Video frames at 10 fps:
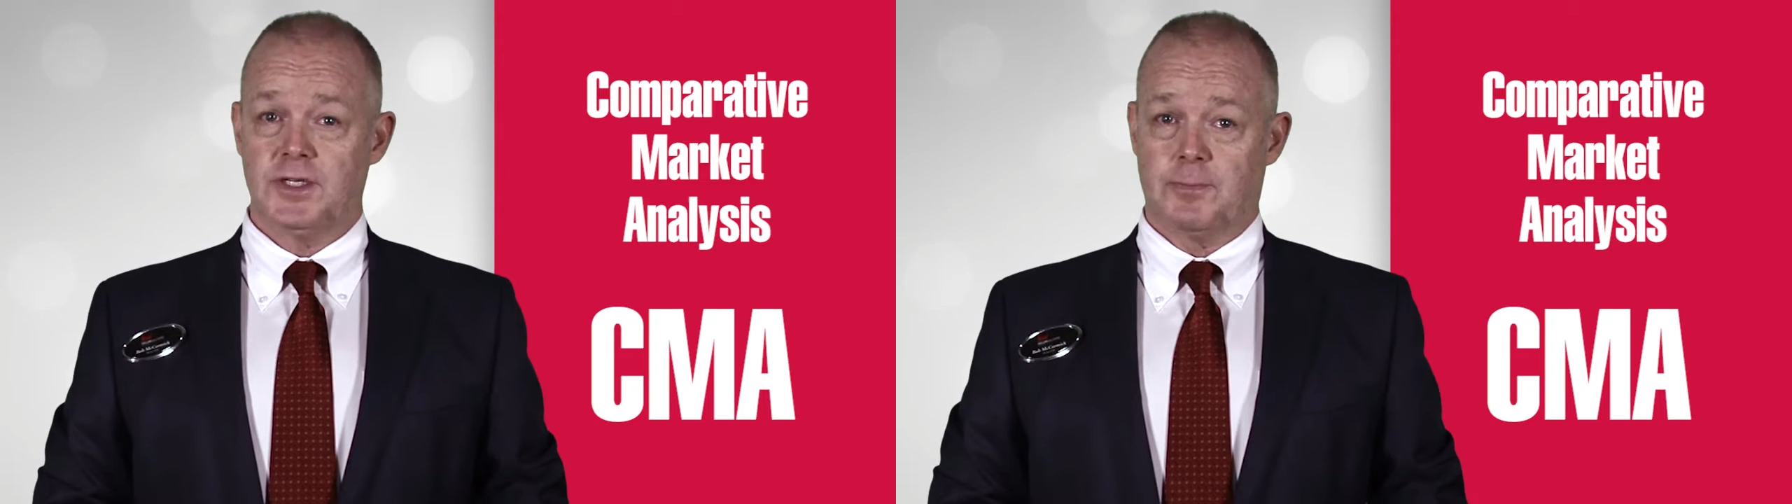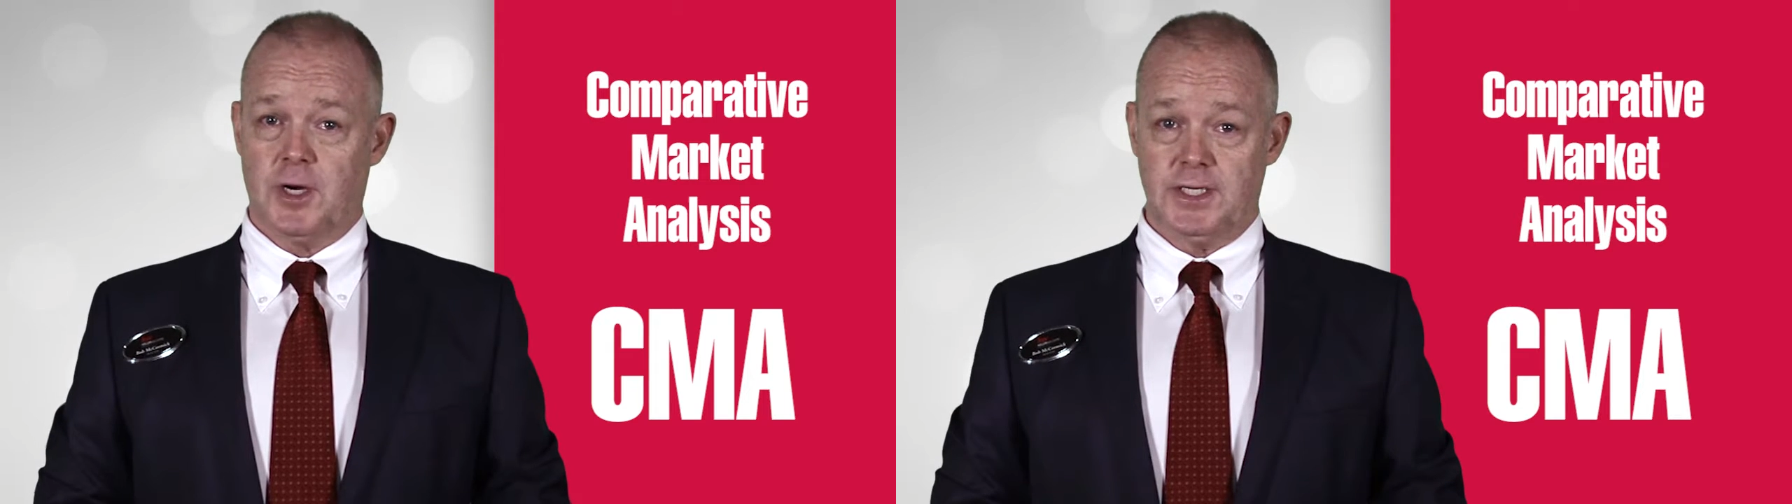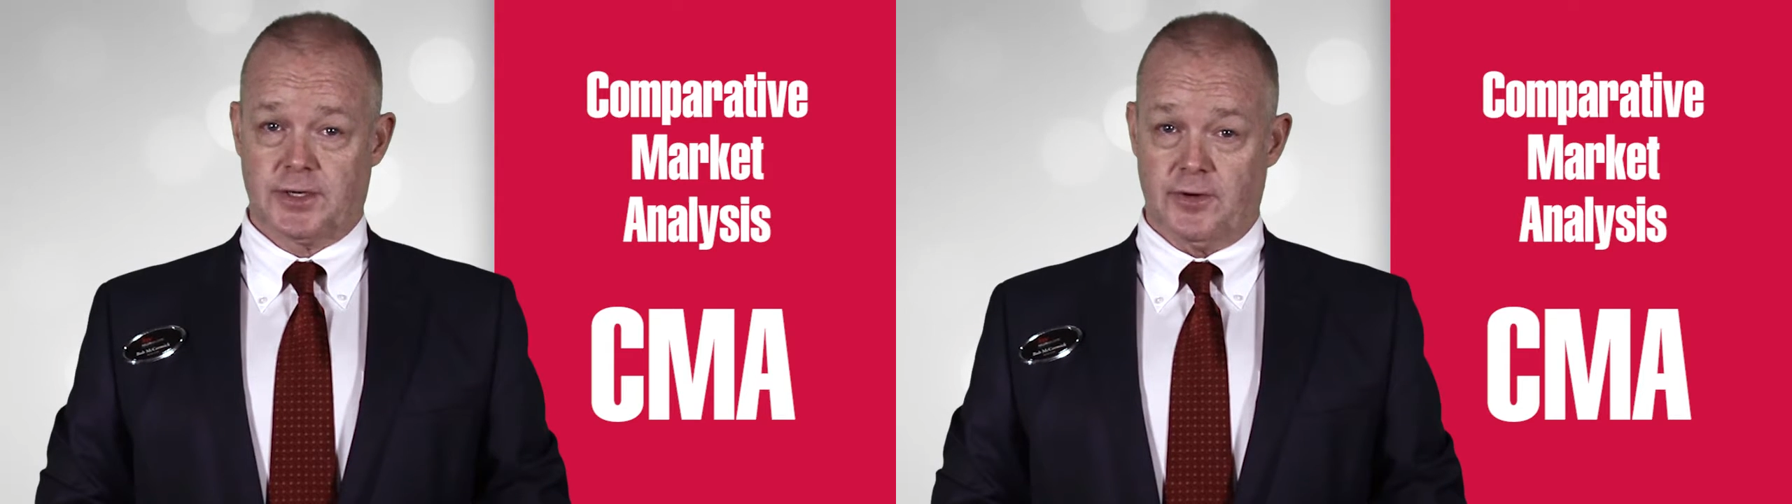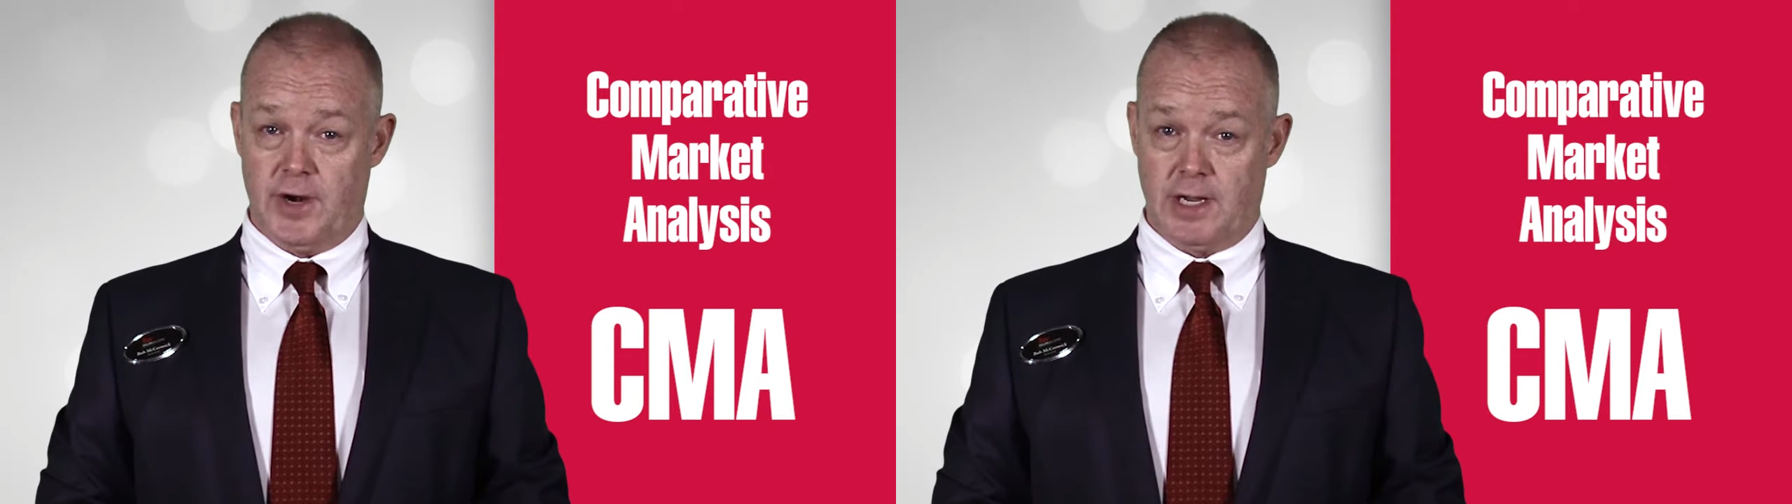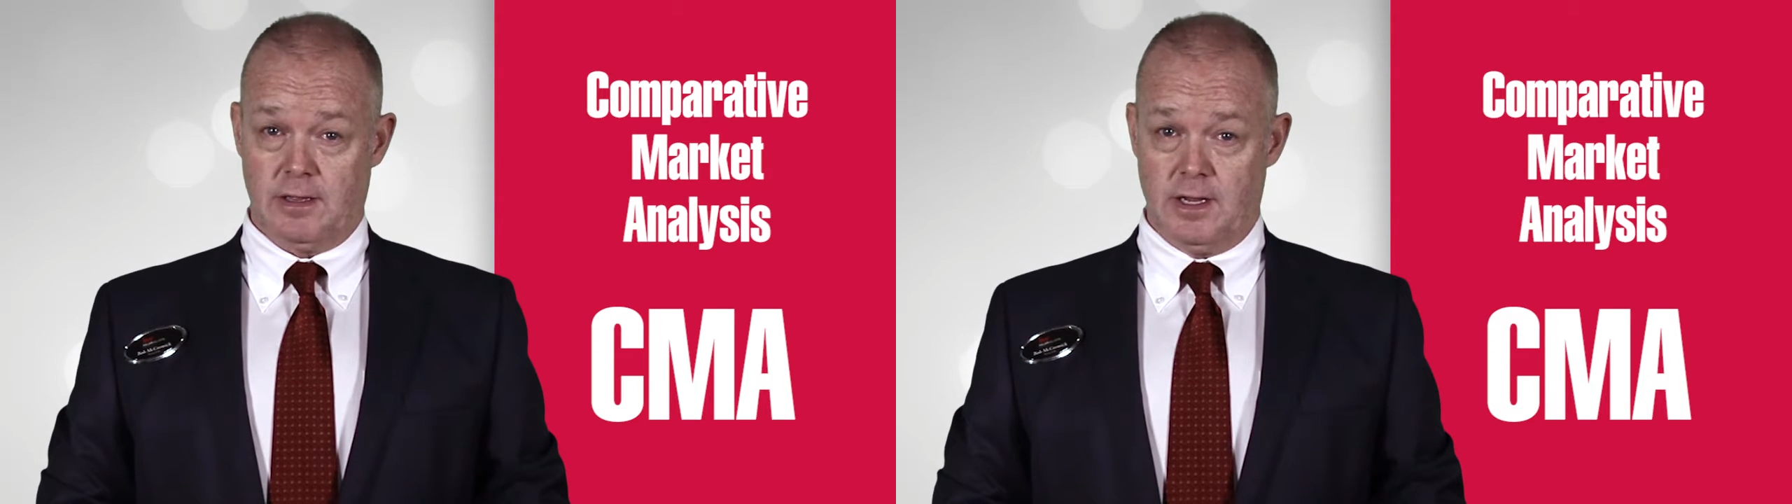is priced
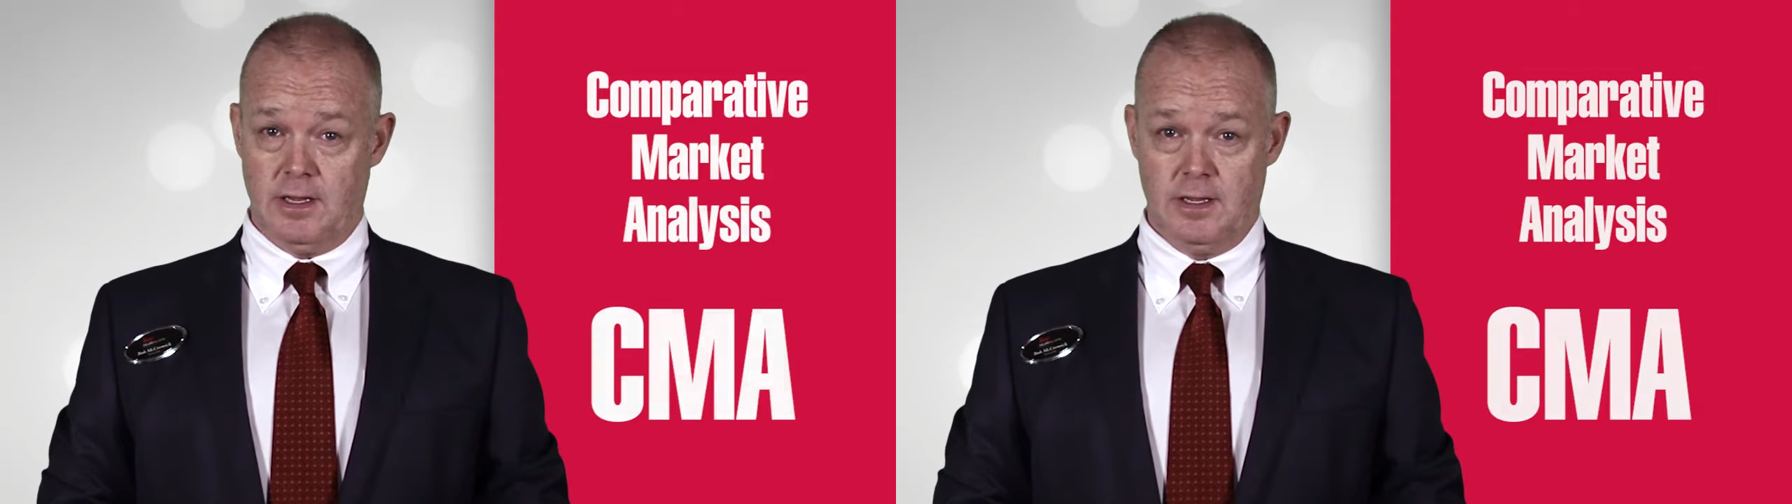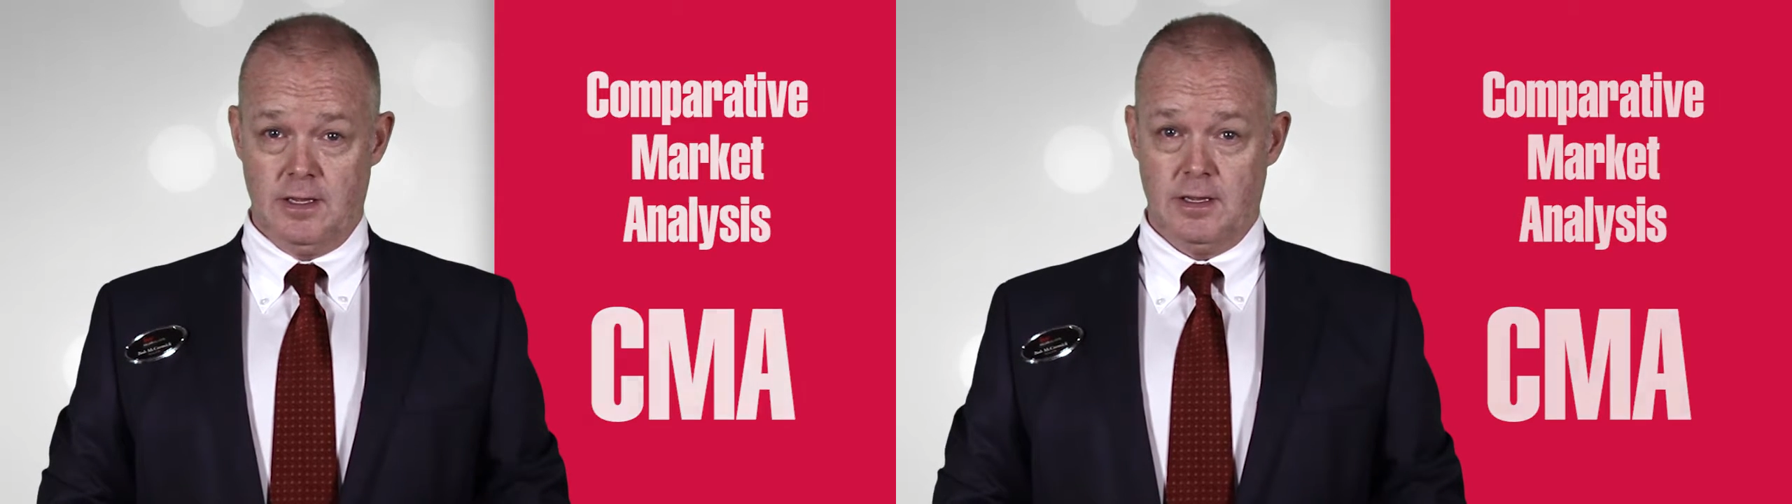correctly.